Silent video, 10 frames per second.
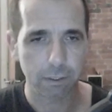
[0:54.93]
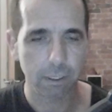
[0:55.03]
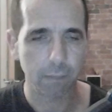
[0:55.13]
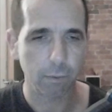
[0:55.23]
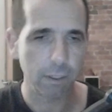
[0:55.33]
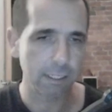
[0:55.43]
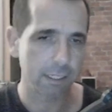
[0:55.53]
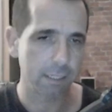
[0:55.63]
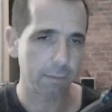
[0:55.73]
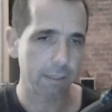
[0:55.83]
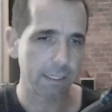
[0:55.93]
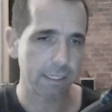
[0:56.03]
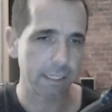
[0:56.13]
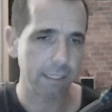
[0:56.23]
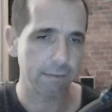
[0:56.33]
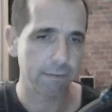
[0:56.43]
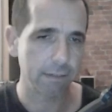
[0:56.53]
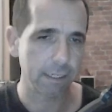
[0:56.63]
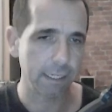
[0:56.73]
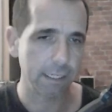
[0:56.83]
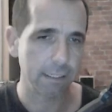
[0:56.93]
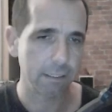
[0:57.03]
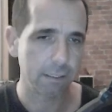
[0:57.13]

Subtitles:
Like white's going to play c3,